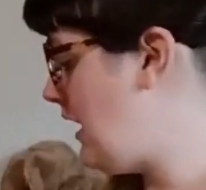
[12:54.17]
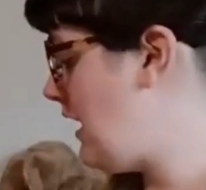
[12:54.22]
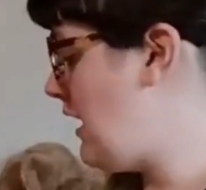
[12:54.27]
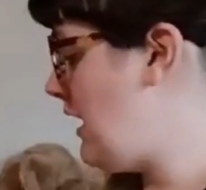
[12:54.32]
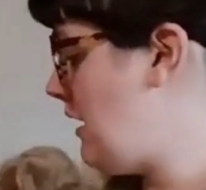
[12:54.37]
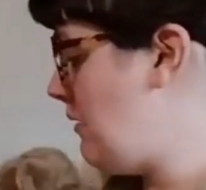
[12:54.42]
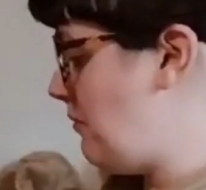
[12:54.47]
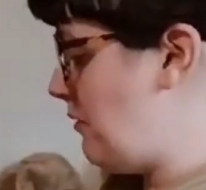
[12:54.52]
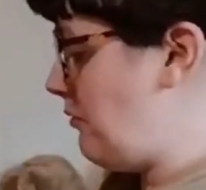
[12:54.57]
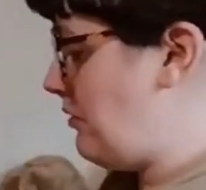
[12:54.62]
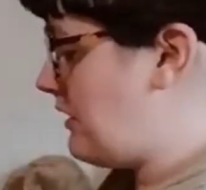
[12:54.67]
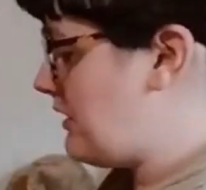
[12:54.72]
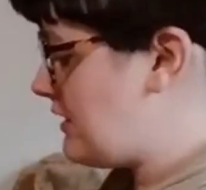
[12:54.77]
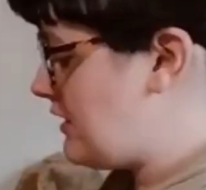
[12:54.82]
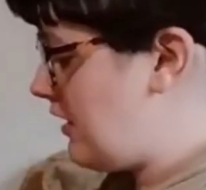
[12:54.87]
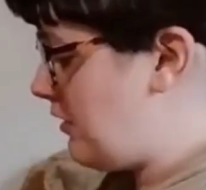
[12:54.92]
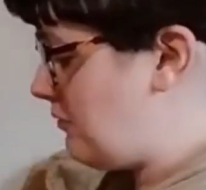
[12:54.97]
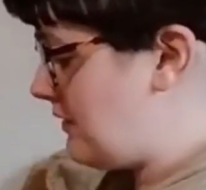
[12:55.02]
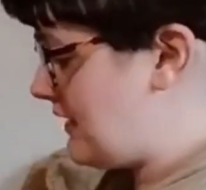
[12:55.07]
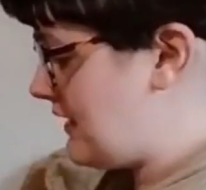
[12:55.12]
But we're going to start
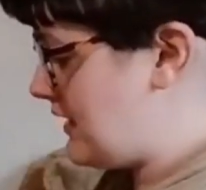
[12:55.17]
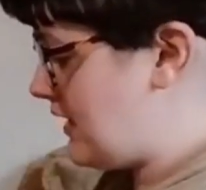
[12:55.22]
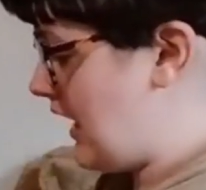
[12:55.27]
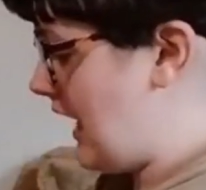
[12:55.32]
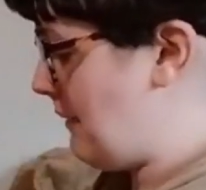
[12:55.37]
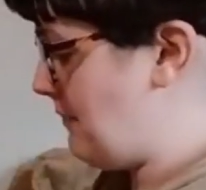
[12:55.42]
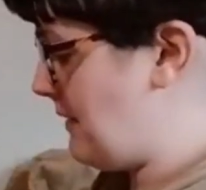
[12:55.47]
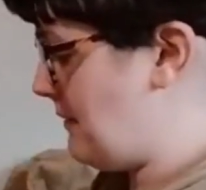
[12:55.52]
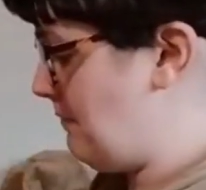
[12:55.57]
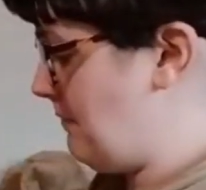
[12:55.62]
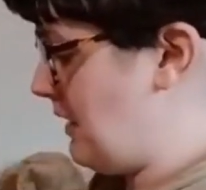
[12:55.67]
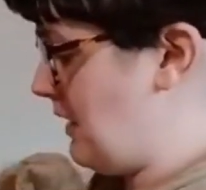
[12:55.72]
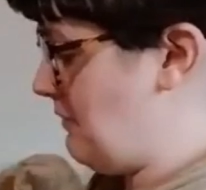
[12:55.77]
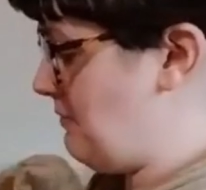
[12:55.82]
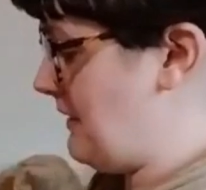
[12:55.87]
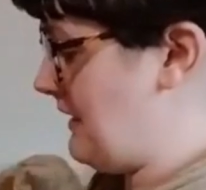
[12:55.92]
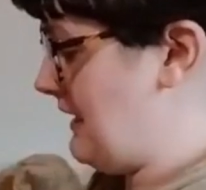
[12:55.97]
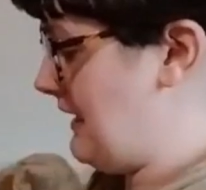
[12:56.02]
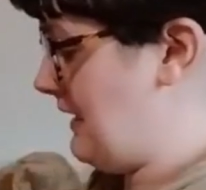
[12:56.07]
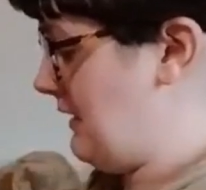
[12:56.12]
with this top compartment.
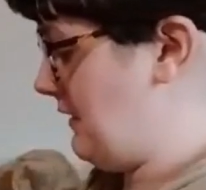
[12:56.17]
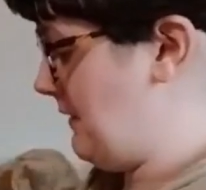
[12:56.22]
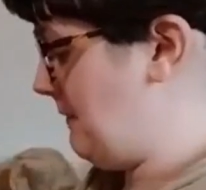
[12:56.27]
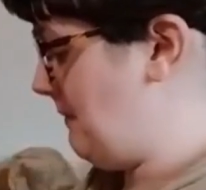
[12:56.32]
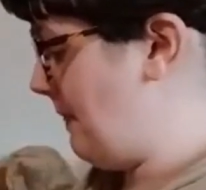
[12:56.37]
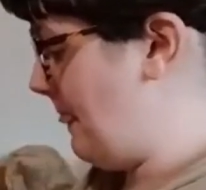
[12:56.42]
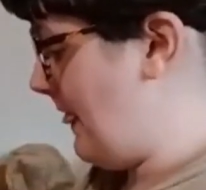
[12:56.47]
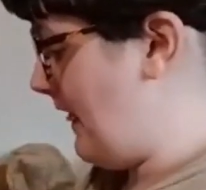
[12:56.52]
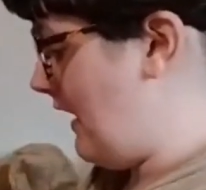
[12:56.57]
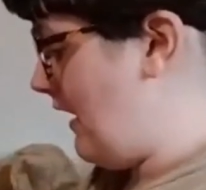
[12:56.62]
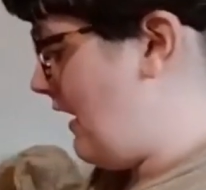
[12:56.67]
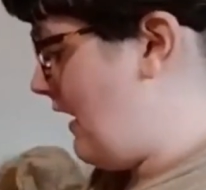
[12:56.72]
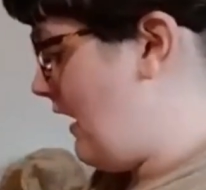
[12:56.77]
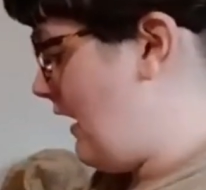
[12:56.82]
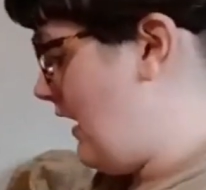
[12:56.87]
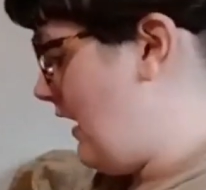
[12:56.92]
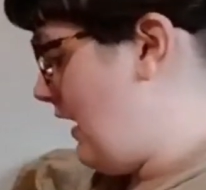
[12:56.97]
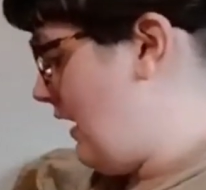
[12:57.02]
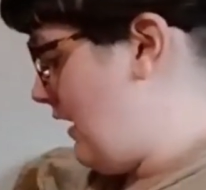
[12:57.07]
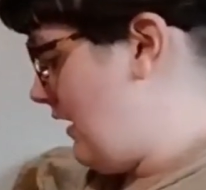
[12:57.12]

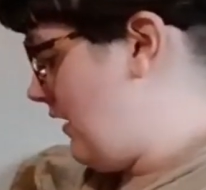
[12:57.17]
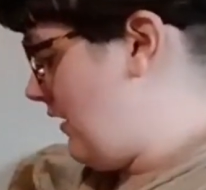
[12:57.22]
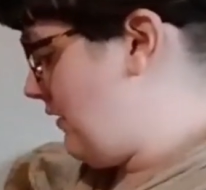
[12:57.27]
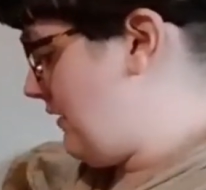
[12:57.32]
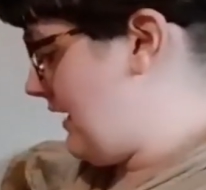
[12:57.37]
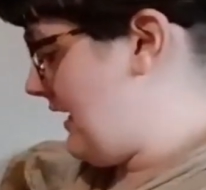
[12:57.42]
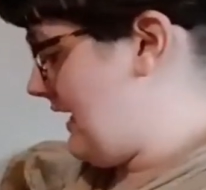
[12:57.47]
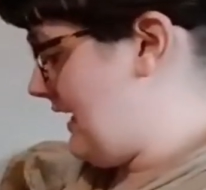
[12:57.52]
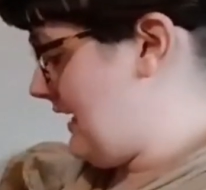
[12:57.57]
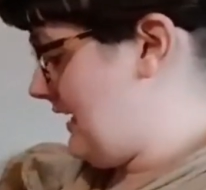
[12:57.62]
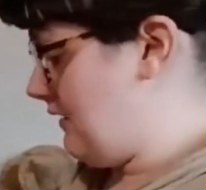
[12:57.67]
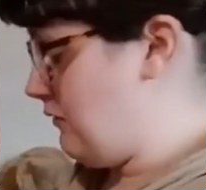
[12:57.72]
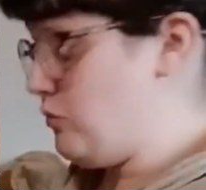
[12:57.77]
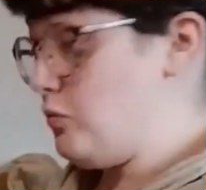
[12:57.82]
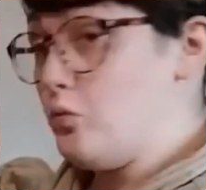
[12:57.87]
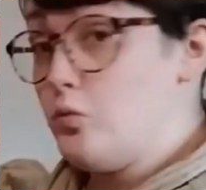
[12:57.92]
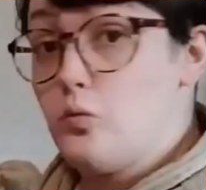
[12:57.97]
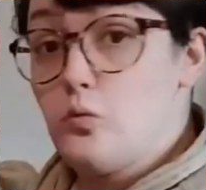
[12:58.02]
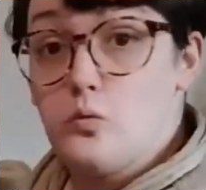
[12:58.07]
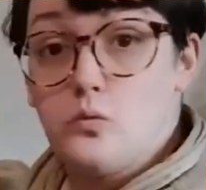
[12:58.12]
Okay.
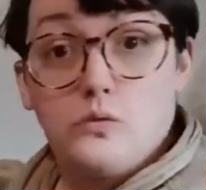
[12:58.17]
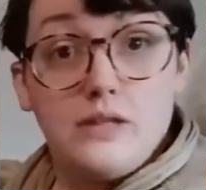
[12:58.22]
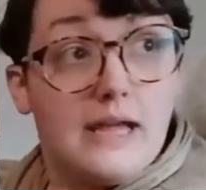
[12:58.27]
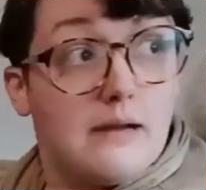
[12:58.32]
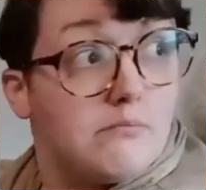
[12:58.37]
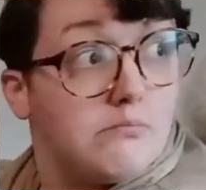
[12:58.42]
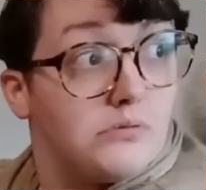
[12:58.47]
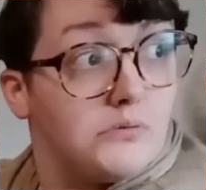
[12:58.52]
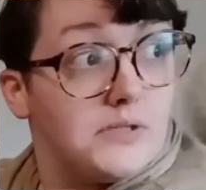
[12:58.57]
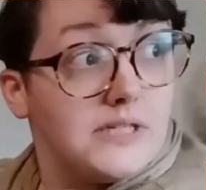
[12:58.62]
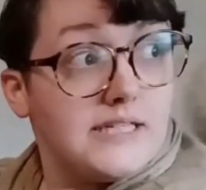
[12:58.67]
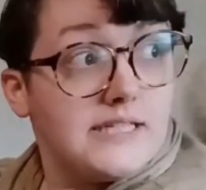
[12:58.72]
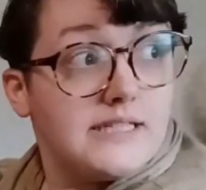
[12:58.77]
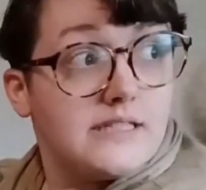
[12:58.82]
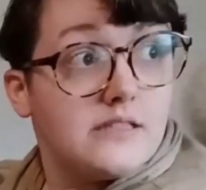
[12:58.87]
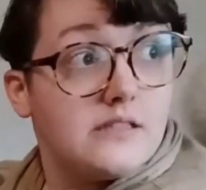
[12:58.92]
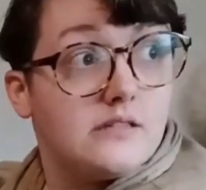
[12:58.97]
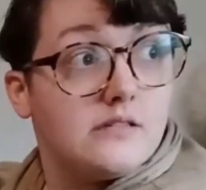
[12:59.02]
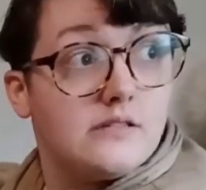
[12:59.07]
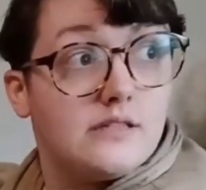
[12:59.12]
Ooh, that breeze.
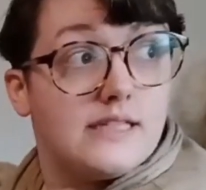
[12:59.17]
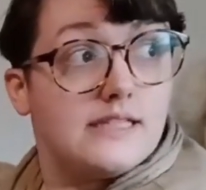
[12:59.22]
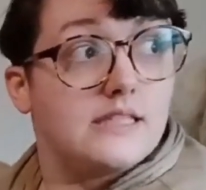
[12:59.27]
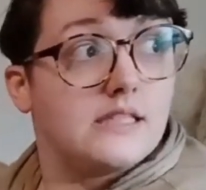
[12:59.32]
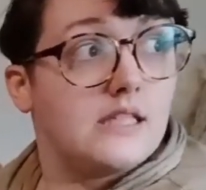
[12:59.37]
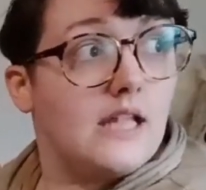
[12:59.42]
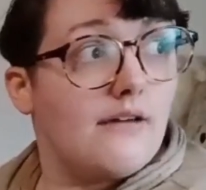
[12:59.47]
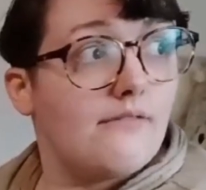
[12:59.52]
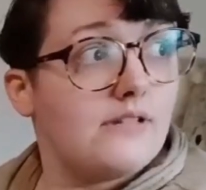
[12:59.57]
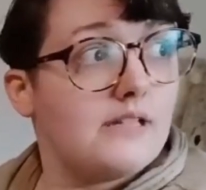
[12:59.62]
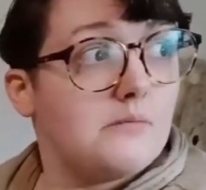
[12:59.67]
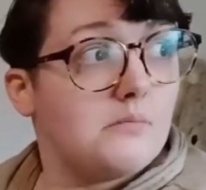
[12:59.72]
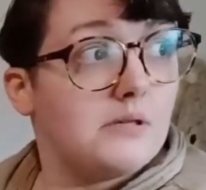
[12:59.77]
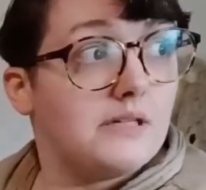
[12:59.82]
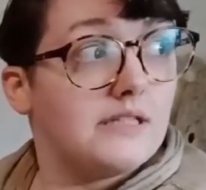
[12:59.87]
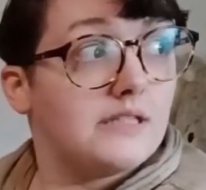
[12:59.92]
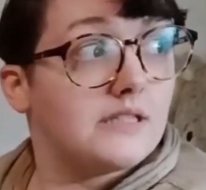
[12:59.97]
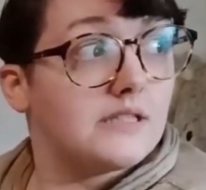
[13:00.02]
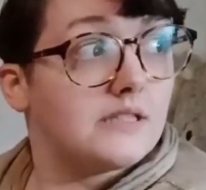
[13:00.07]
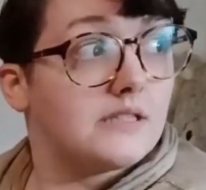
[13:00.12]
It's lovely, but
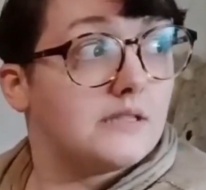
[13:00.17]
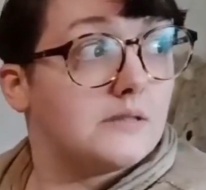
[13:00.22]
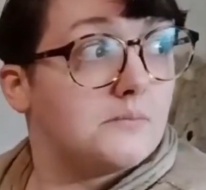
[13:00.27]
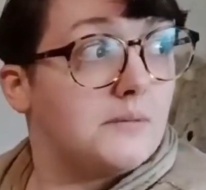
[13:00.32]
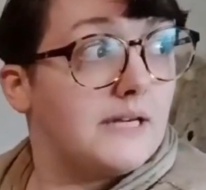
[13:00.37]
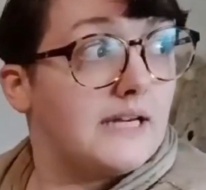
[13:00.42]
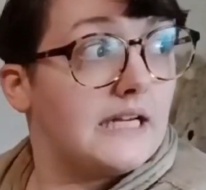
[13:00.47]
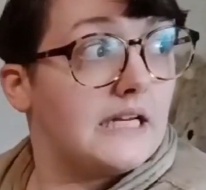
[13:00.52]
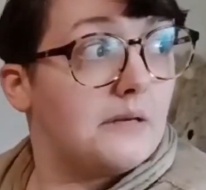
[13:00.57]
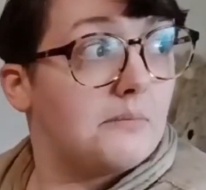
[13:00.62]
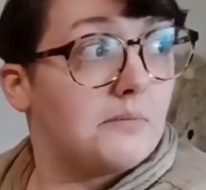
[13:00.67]
it's picking up a